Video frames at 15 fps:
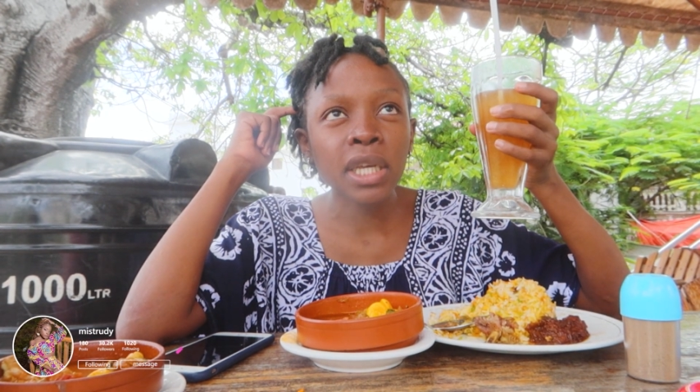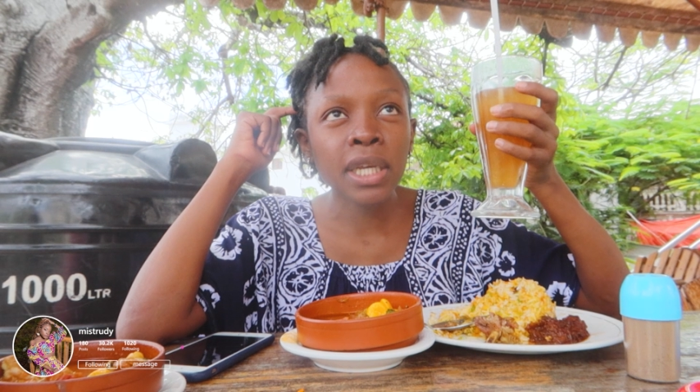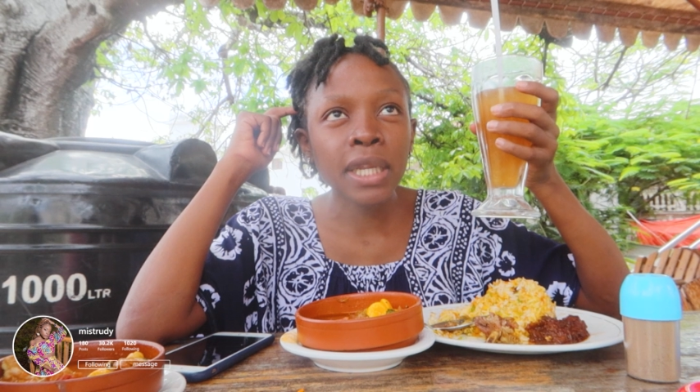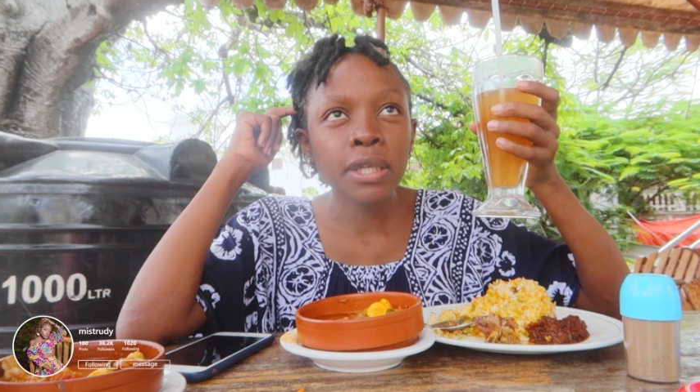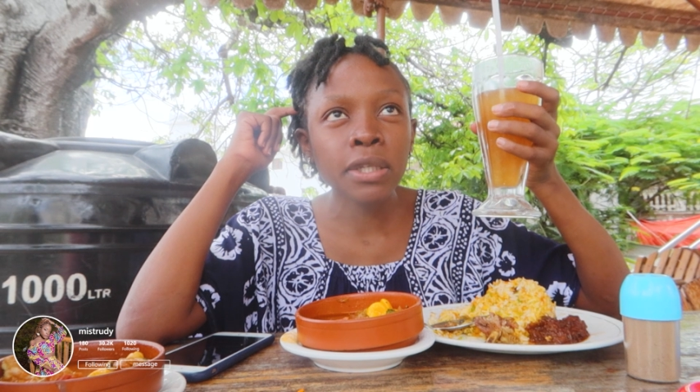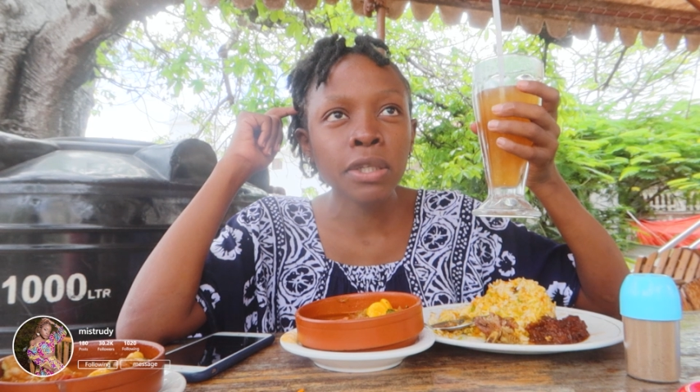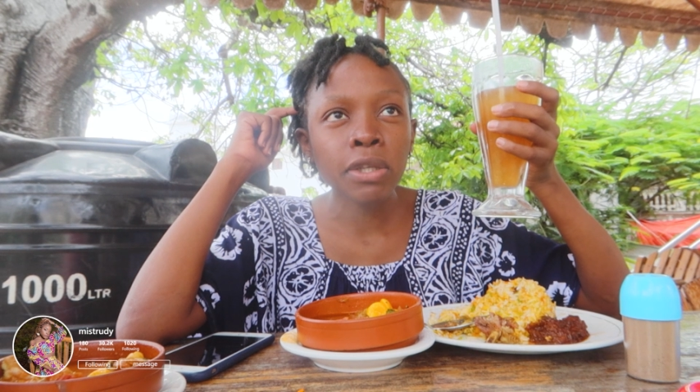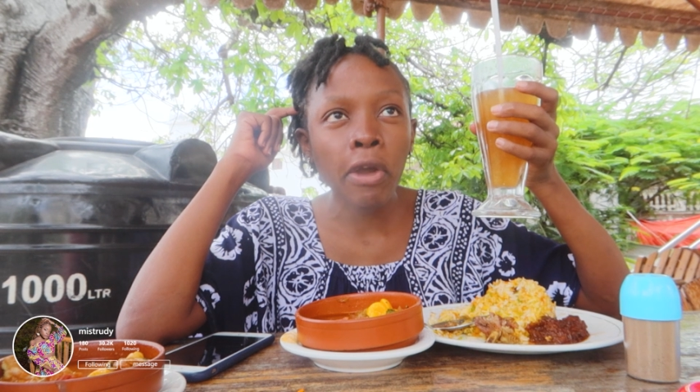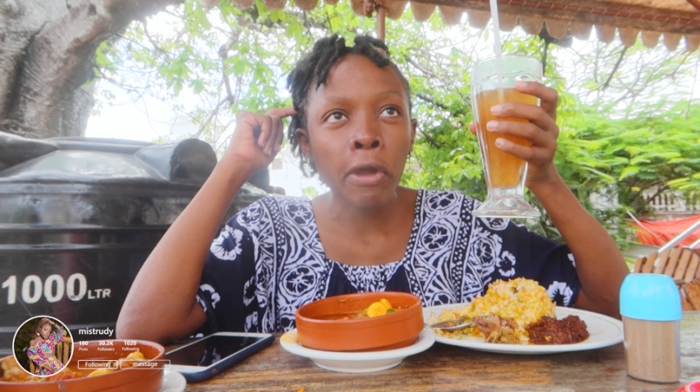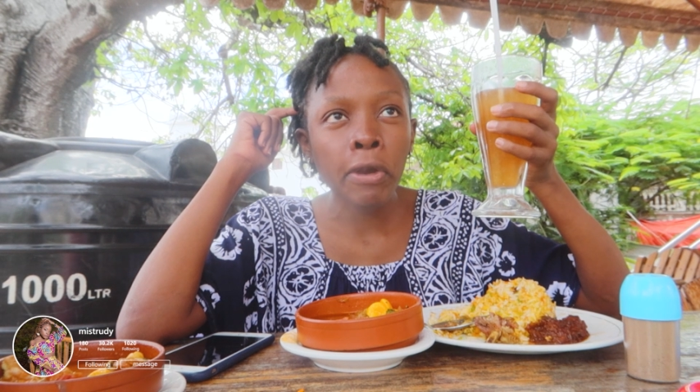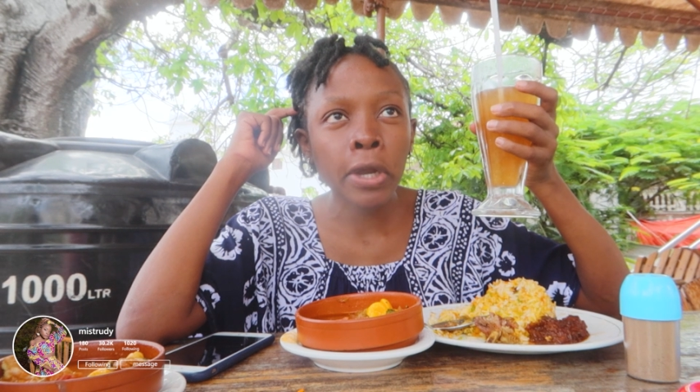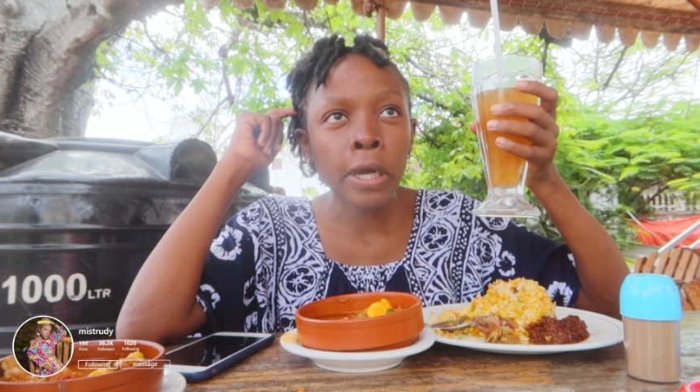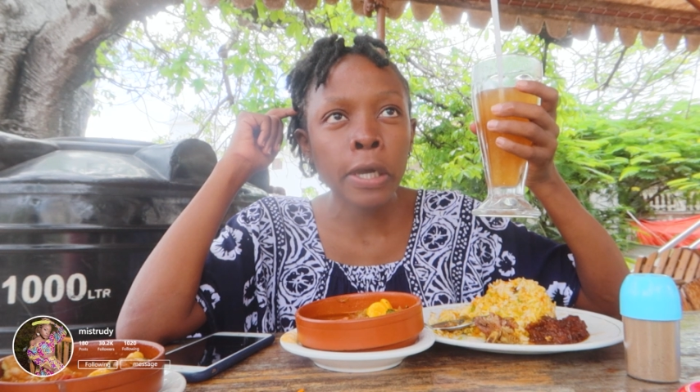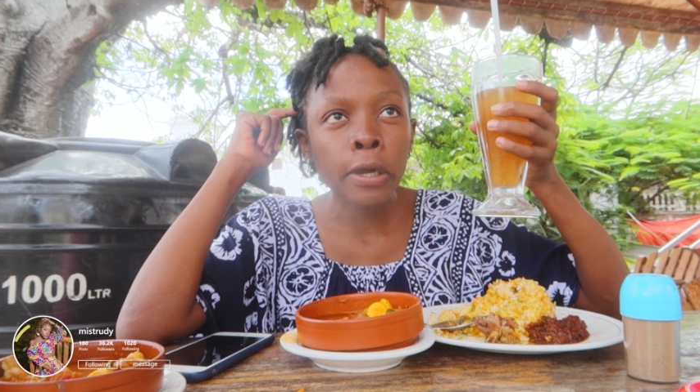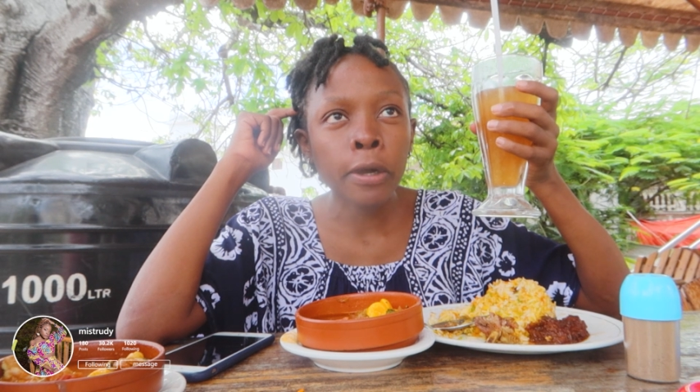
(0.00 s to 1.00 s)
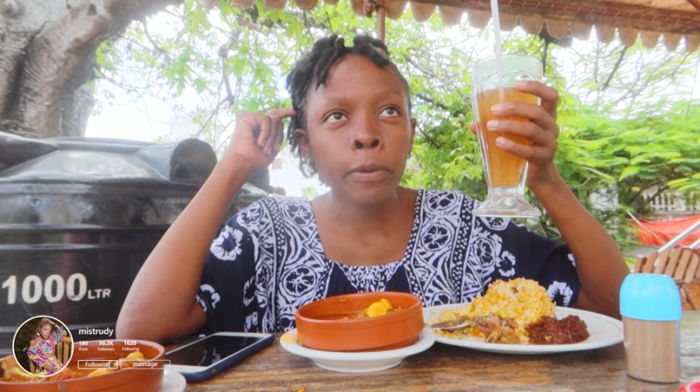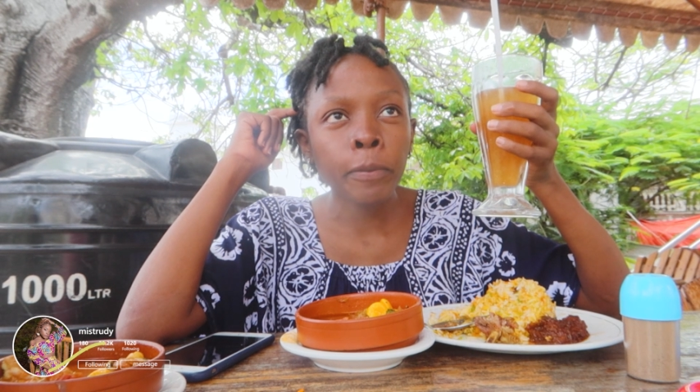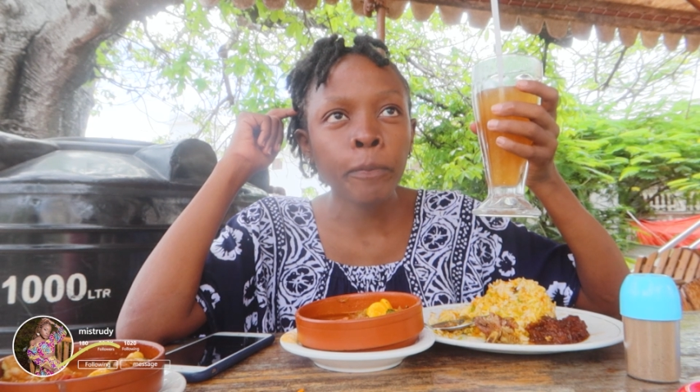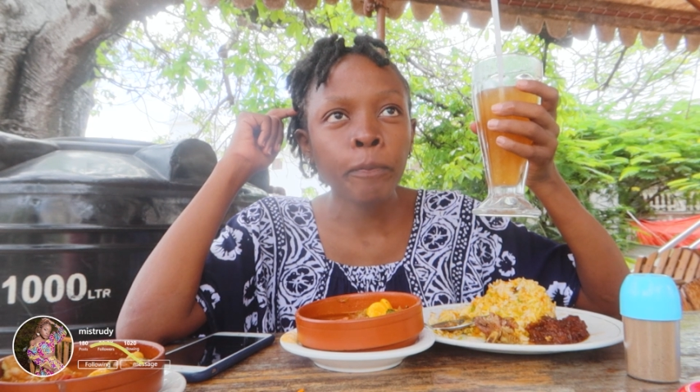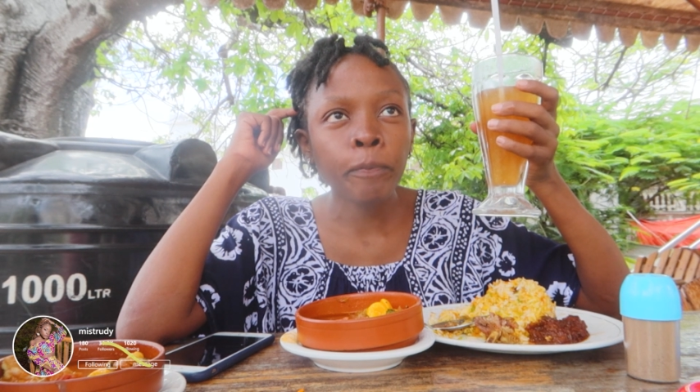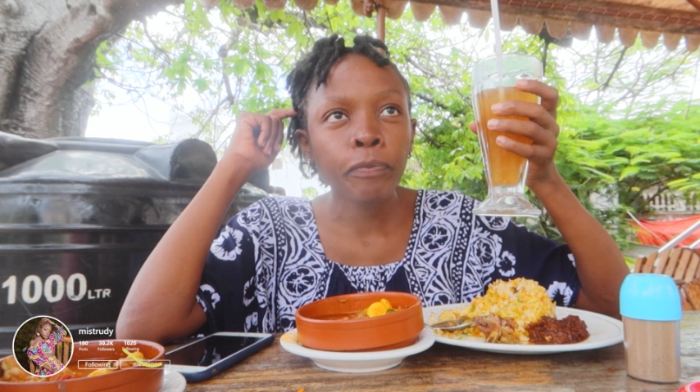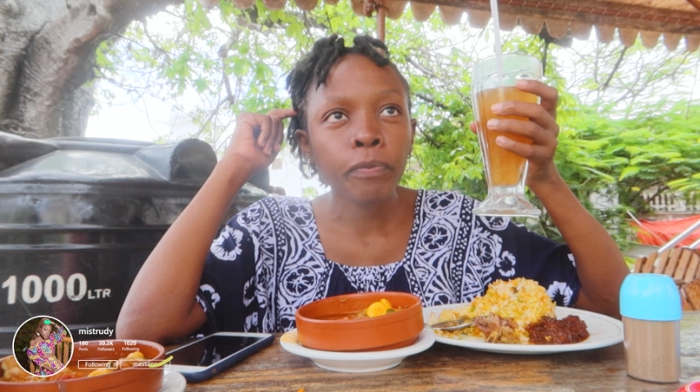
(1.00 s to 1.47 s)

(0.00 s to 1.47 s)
English, and um,